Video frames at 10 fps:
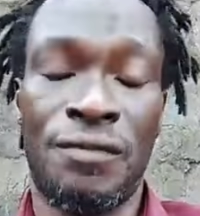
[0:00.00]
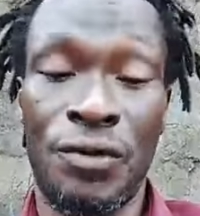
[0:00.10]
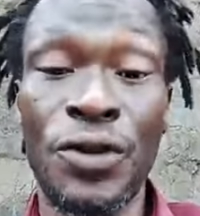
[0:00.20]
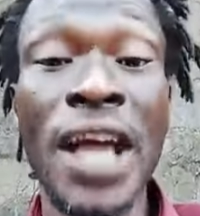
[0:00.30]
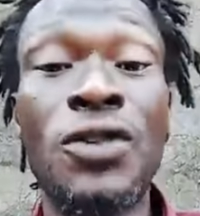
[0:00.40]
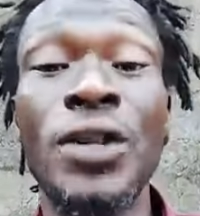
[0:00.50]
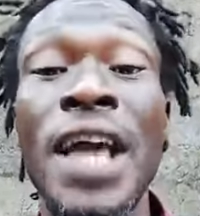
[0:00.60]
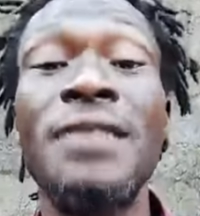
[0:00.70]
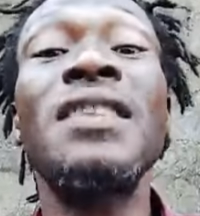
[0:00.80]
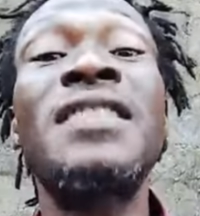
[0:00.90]
You dey into the
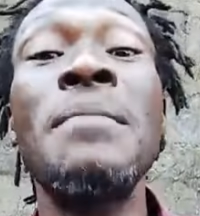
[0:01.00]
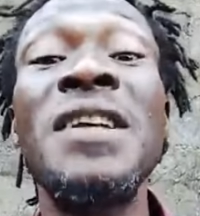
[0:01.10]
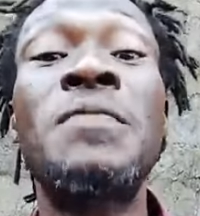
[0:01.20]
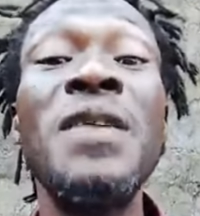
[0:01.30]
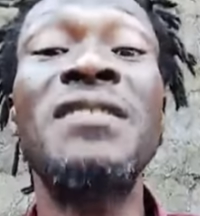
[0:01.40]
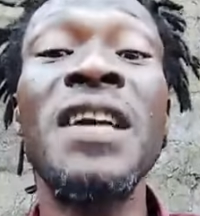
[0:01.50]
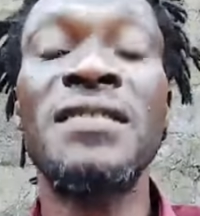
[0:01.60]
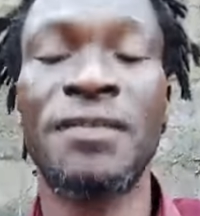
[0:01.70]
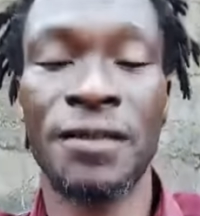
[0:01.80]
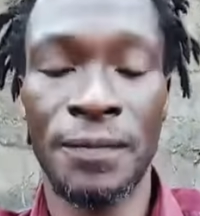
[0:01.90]
entertainment
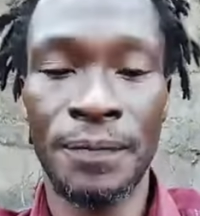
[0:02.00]
business.